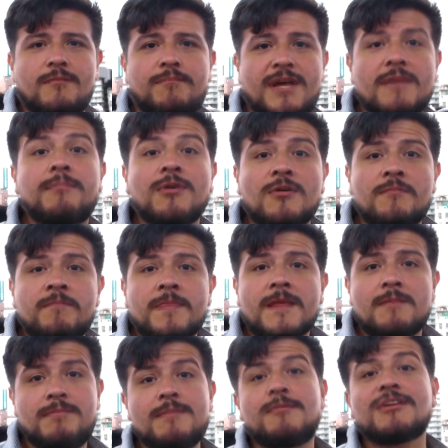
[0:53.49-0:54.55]
with people,
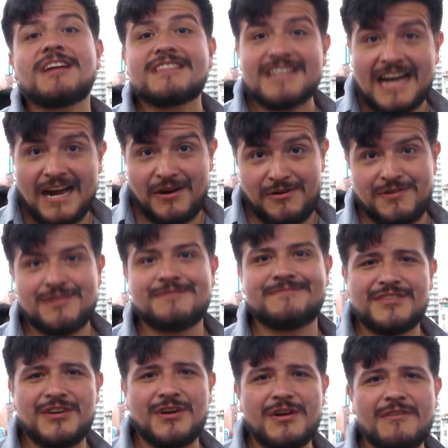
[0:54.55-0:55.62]
people get tired.
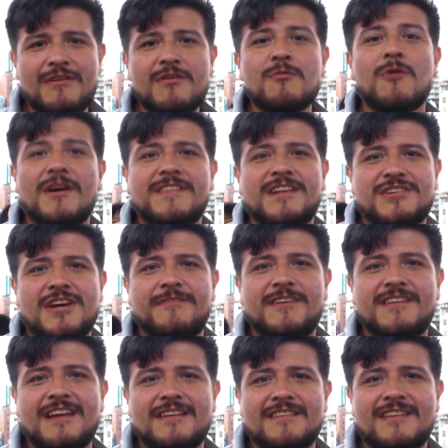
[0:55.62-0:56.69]
So even if you want that shot
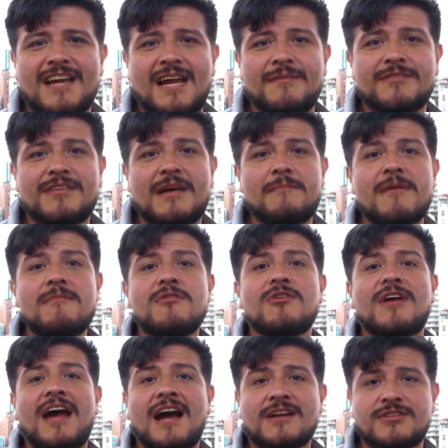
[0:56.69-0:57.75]
50,000 times, that maybe
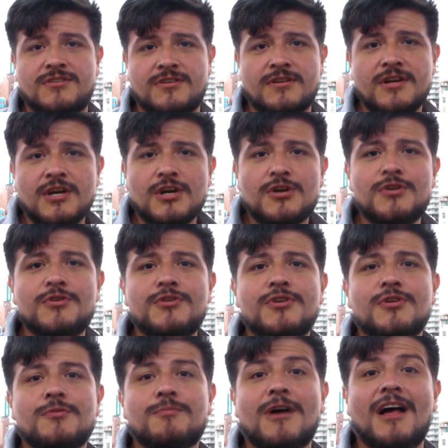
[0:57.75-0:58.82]
your actor, who
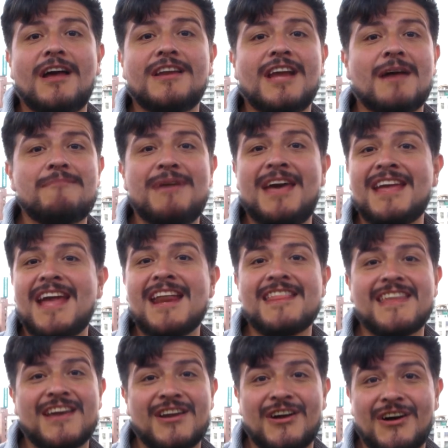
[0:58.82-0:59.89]
you're probably not paying
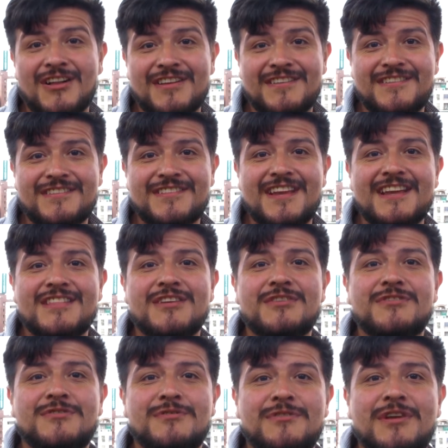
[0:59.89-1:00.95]
anything at all, is just taking
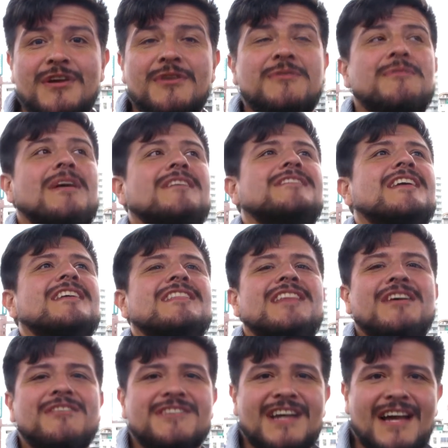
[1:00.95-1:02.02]

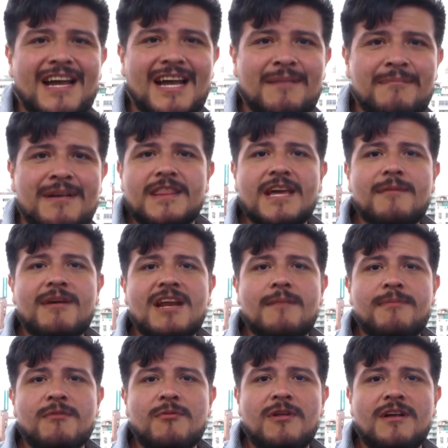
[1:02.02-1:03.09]
their time. They may
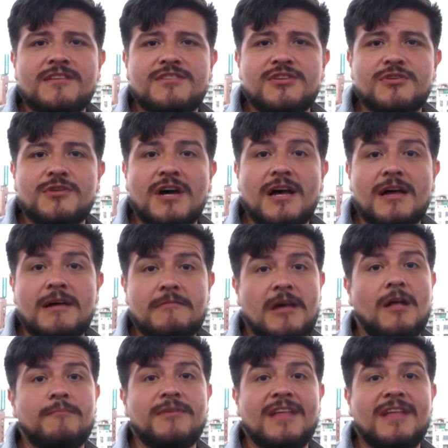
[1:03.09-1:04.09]
not be willing to help